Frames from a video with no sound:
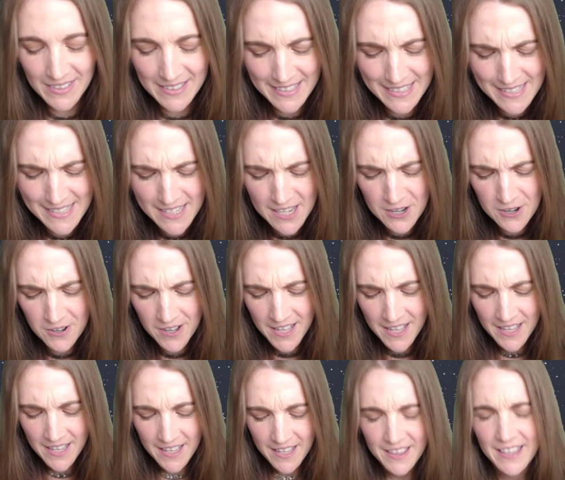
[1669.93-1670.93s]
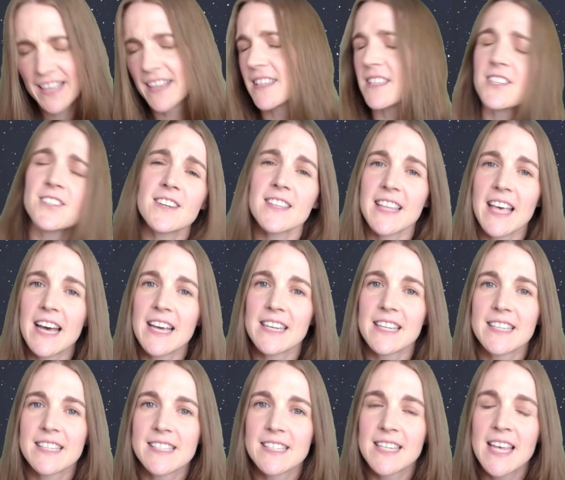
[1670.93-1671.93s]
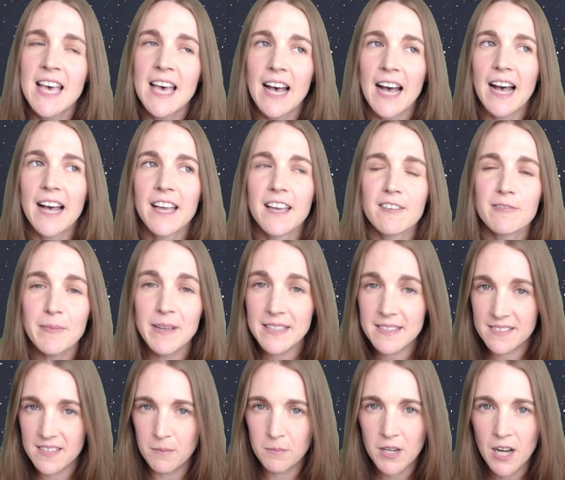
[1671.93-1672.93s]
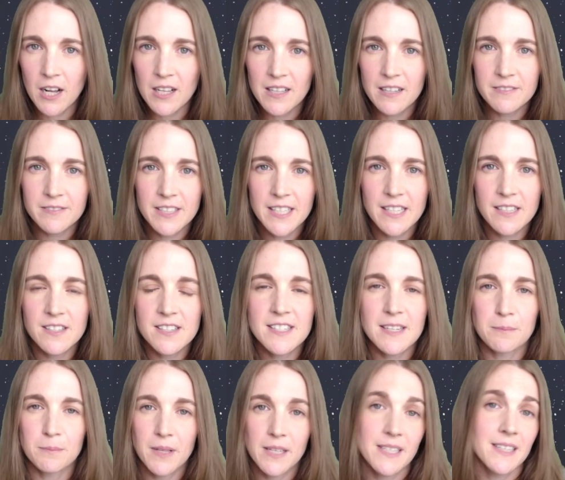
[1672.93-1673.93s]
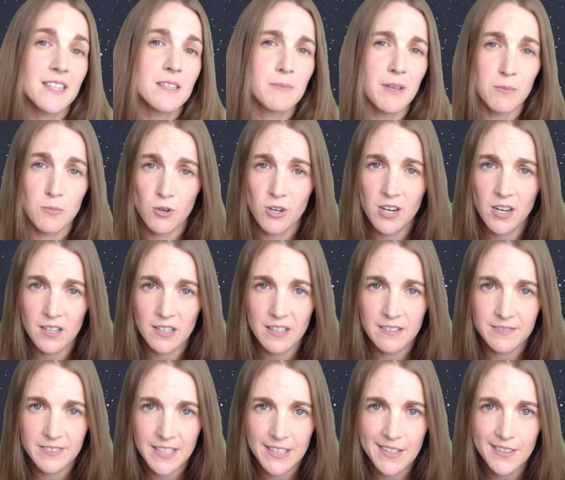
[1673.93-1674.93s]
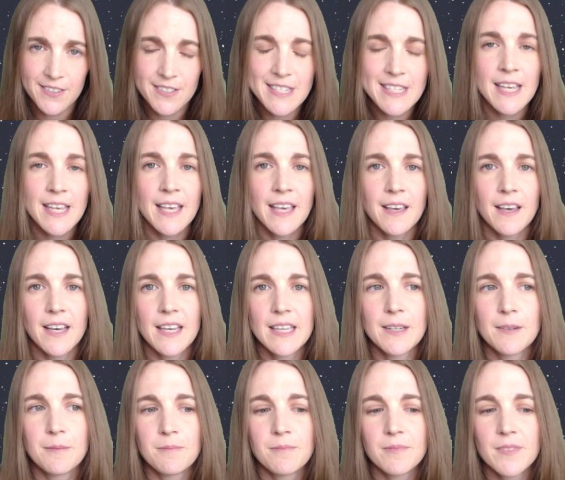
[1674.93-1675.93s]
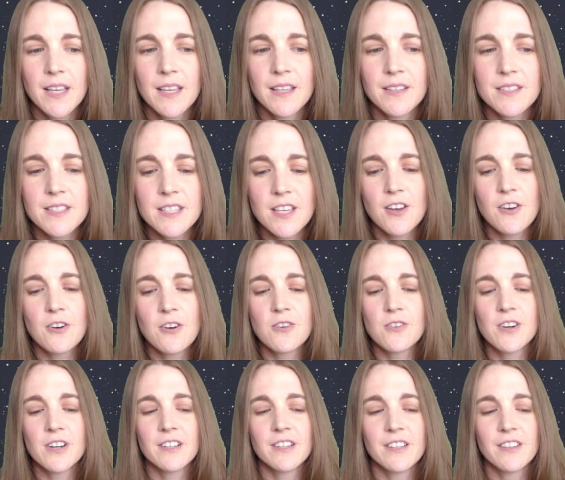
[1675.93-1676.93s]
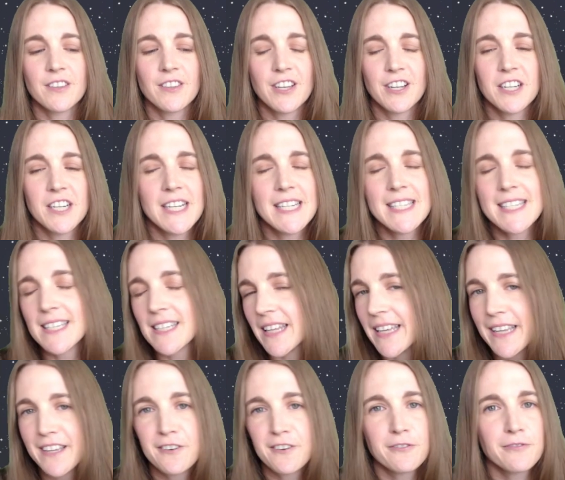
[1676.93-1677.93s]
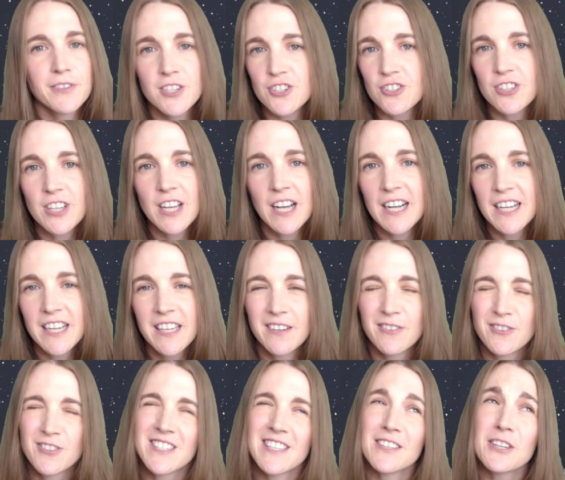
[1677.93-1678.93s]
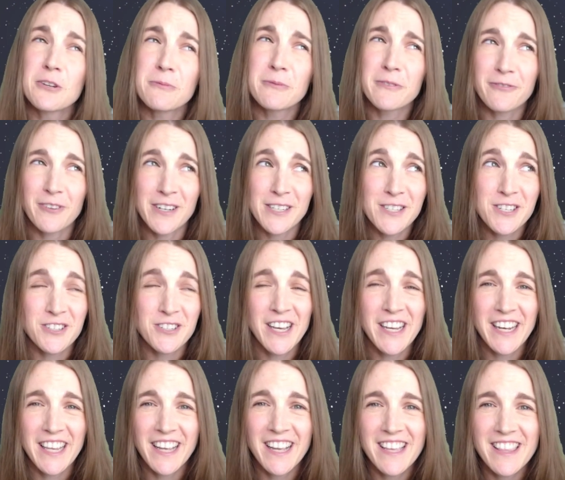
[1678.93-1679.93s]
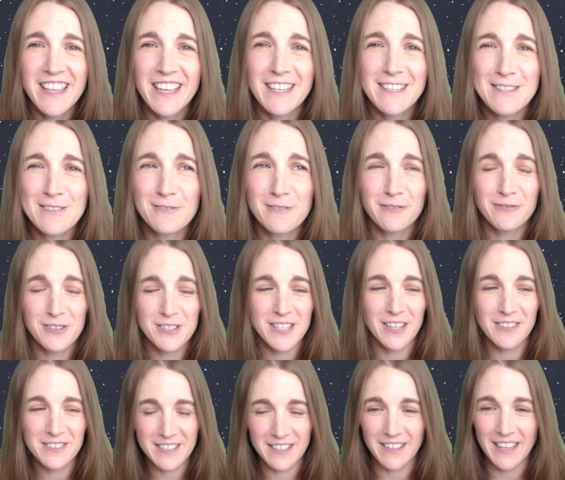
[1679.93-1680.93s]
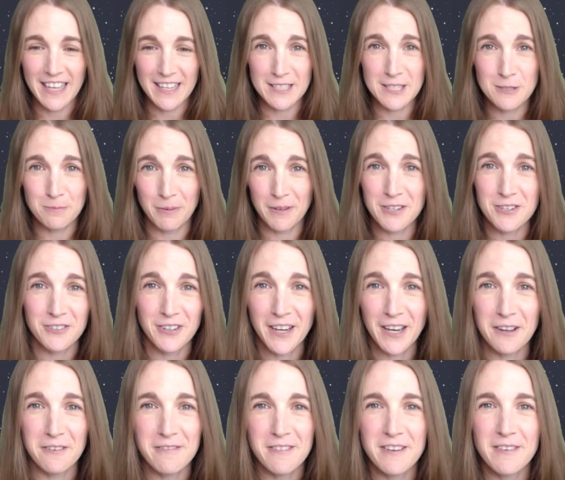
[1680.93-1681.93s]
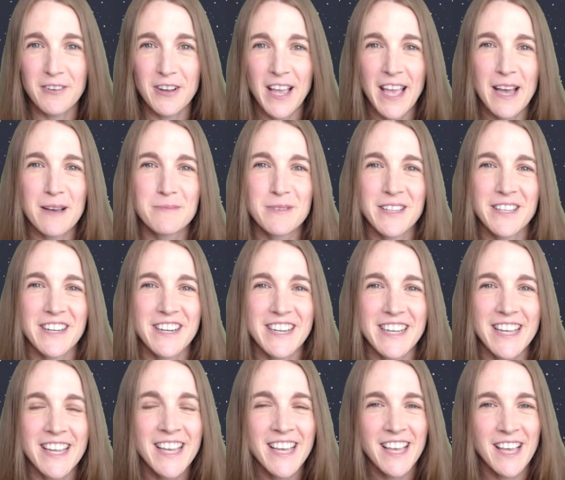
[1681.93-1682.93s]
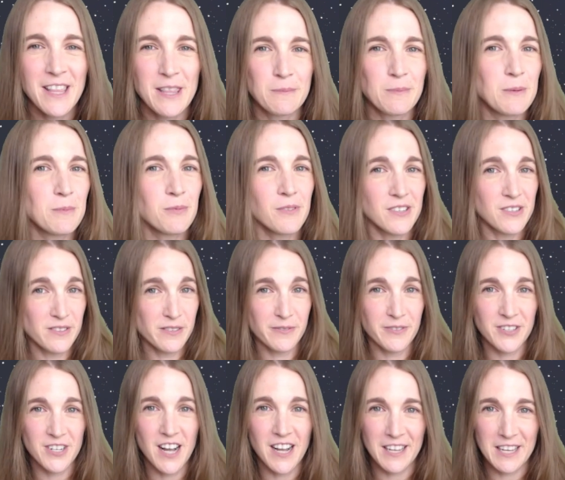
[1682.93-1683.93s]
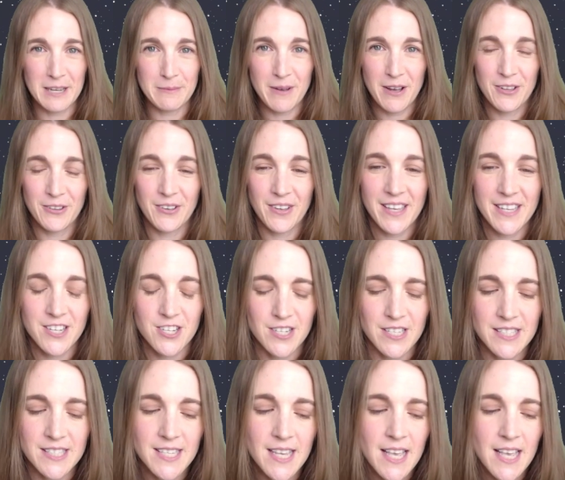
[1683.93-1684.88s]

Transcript: So the answer to that is I have made some call-out videos. I'm planning to make more call-out videos. And so there isn't like an official guide, which is a little bit frustrating. I think it sort of results in like a splintering of the vocabulary that people use for talking about locations.